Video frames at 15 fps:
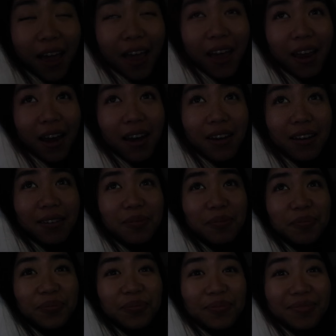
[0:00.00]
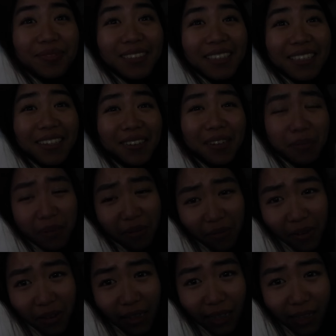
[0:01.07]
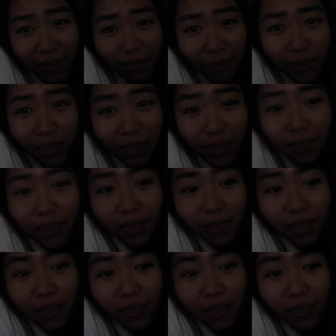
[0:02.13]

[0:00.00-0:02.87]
and it'll all be worth it. But